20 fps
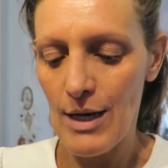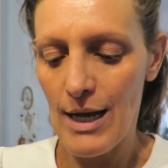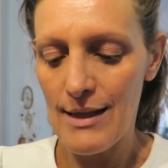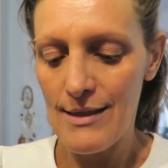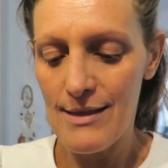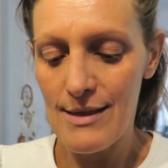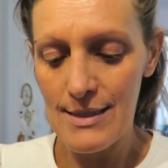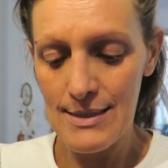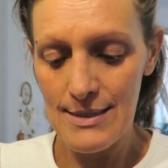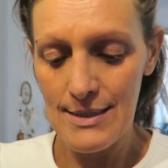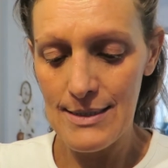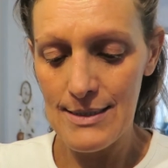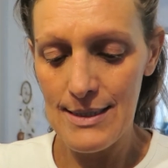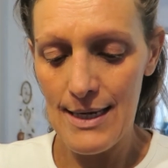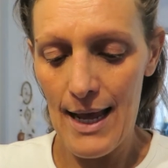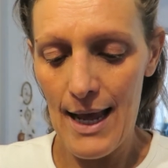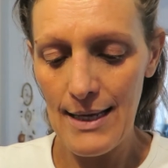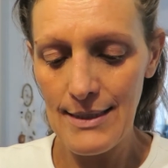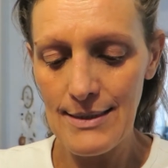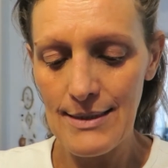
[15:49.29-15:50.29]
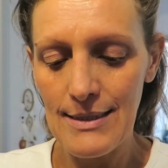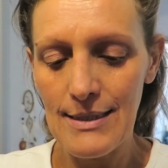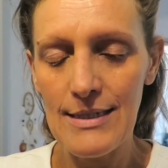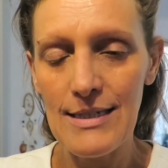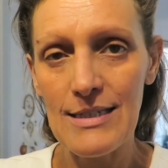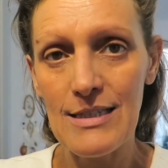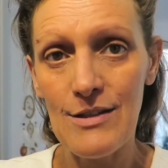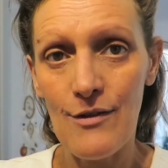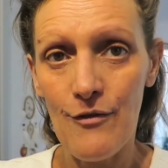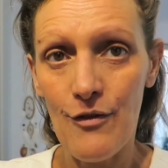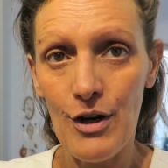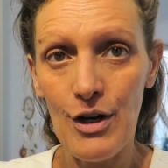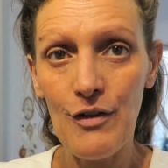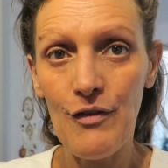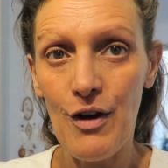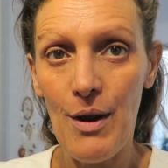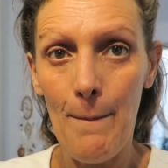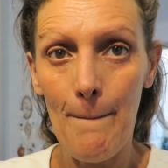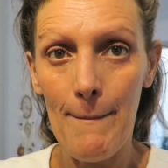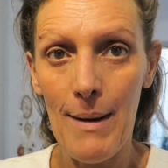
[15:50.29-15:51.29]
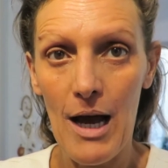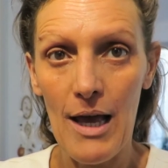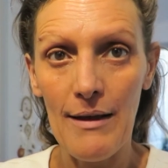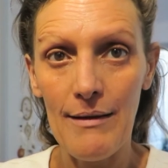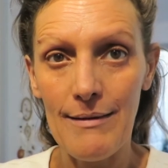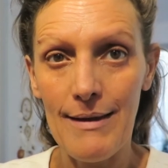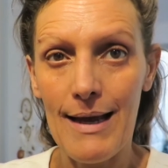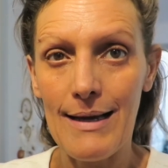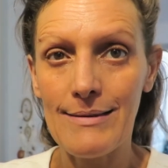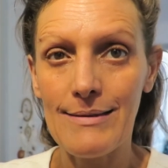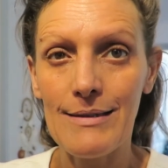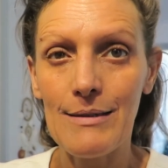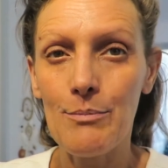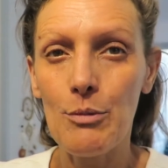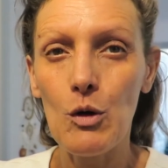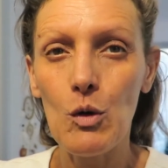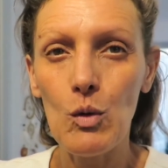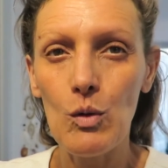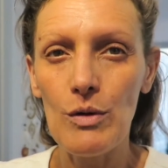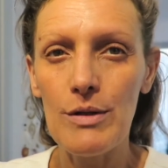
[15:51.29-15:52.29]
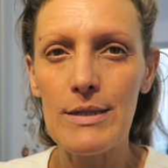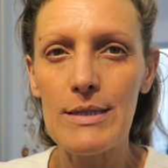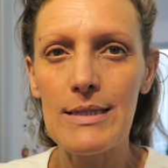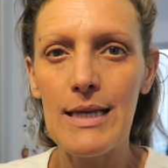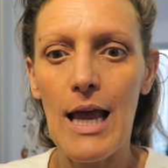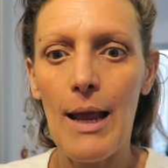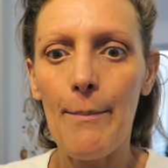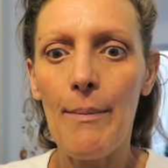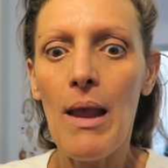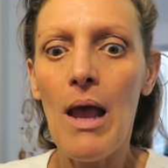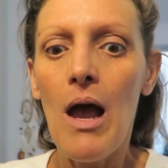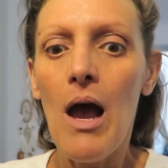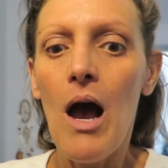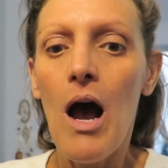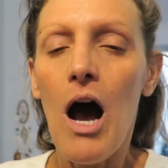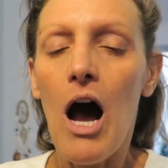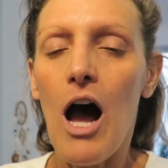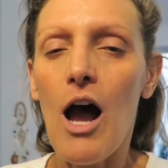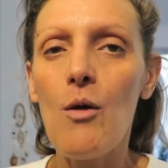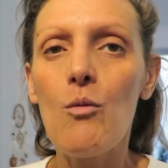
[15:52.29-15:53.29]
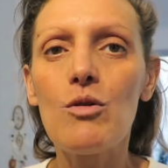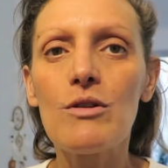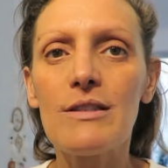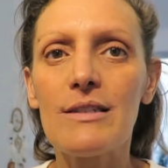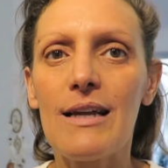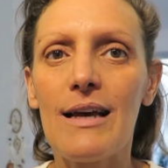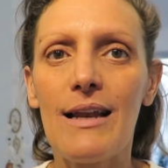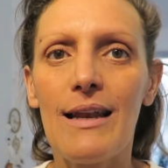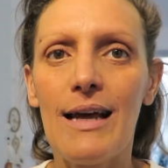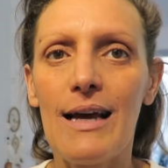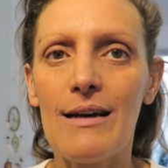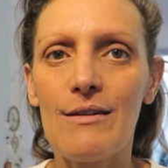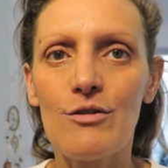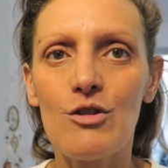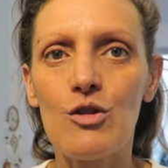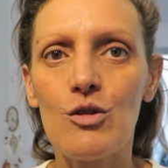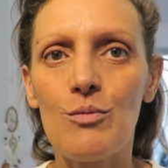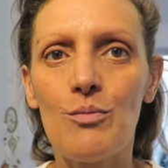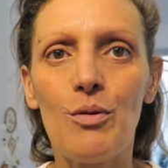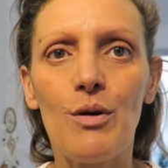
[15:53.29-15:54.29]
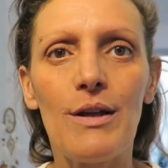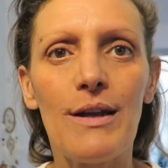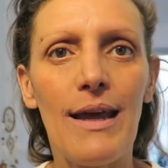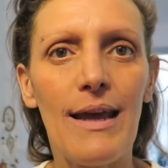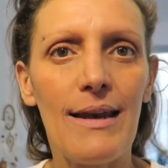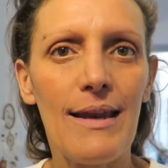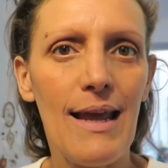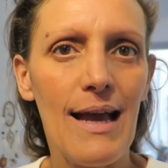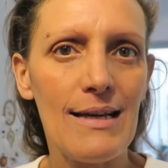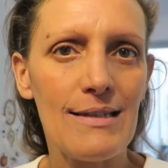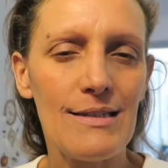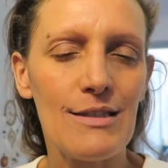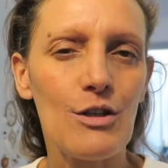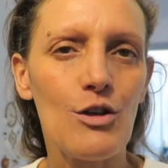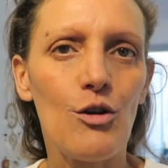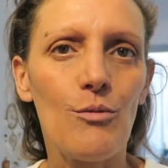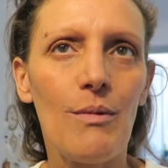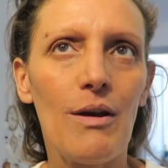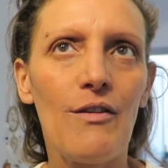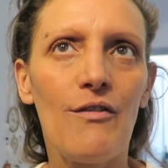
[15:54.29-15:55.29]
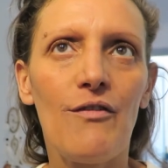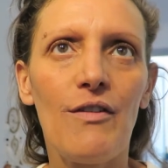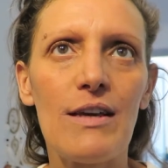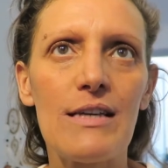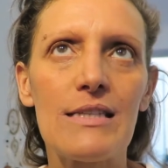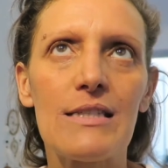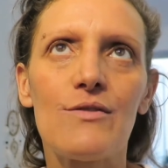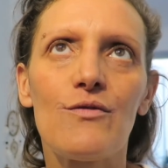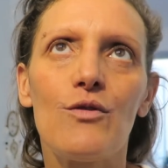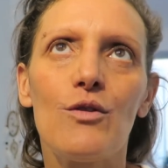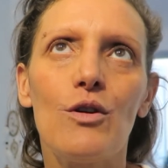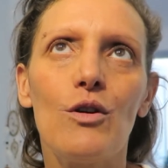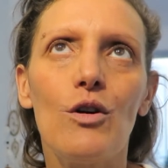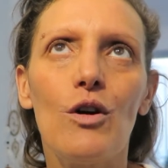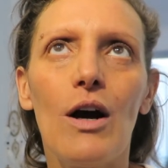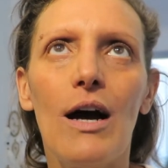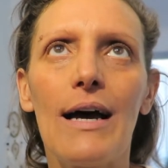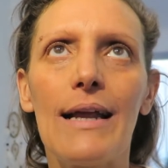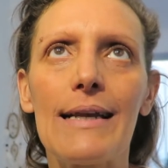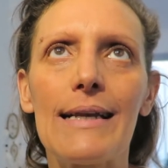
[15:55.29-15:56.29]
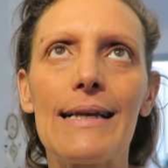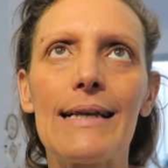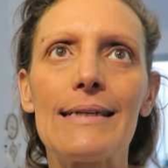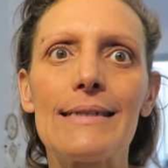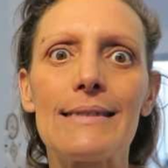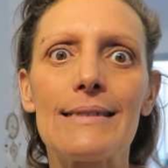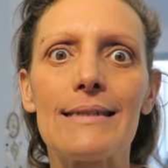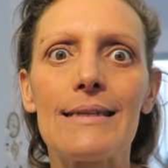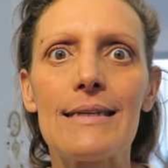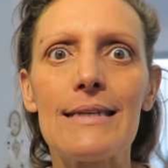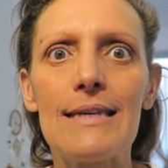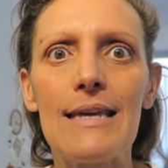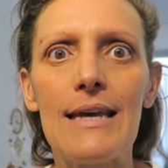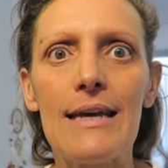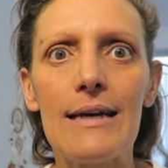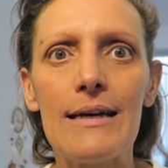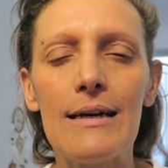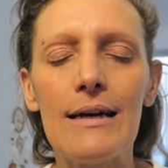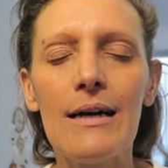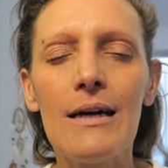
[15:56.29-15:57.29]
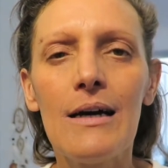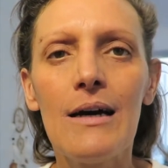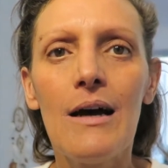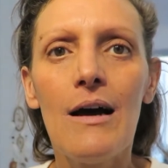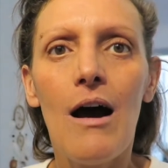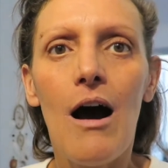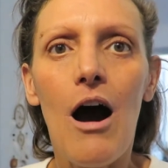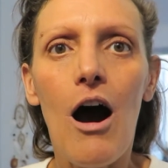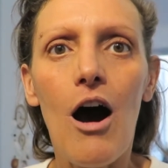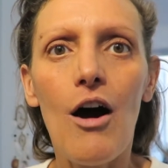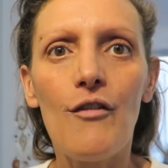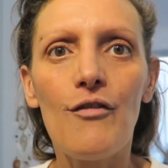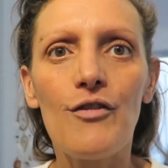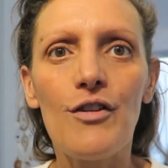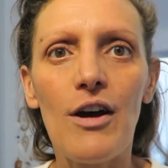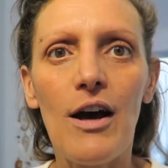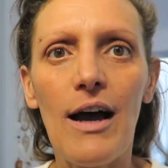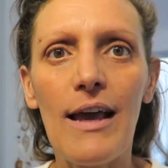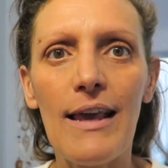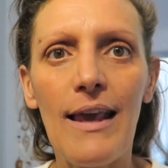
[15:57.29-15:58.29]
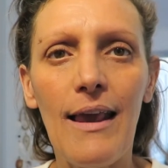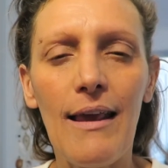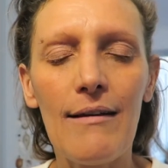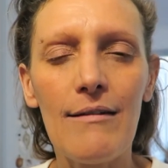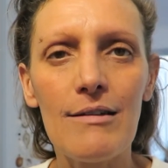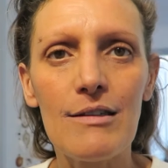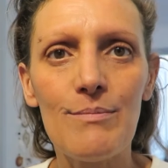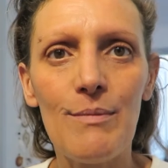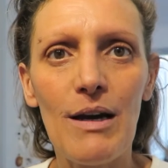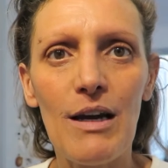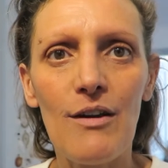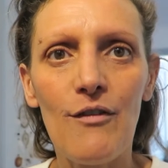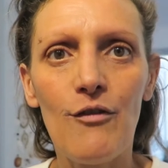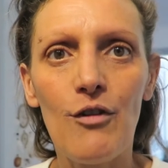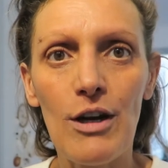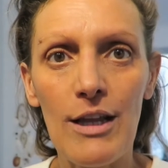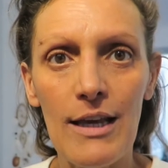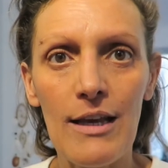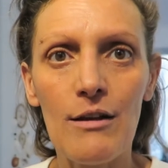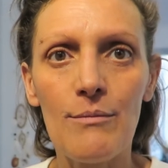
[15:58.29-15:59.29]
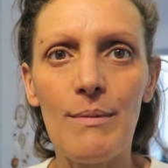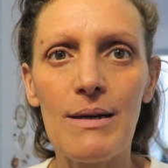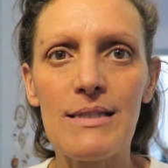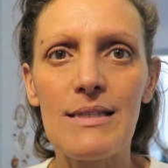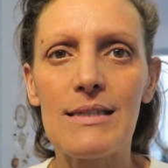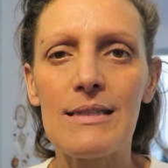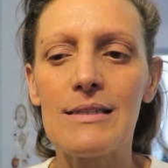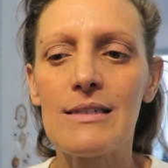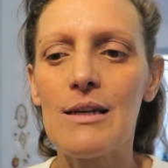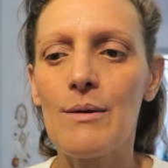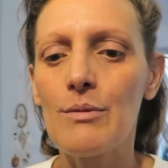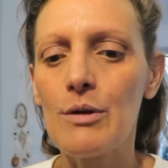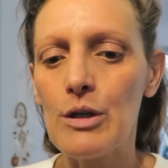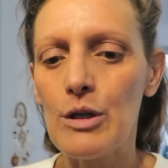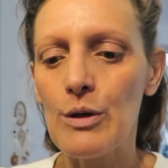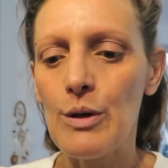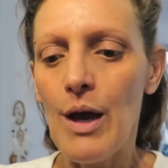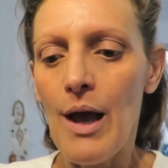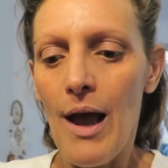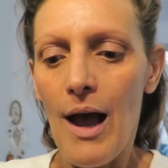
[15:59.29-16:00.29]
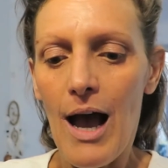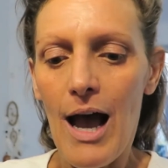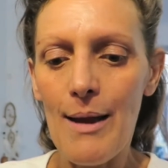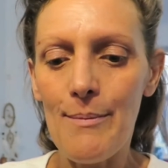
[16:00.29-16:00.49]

Like, this is an acid, it's a very, very mild acid, but all the same, I wasn't allowed to put any acid on my face for at least a year after I fully healed my TSW.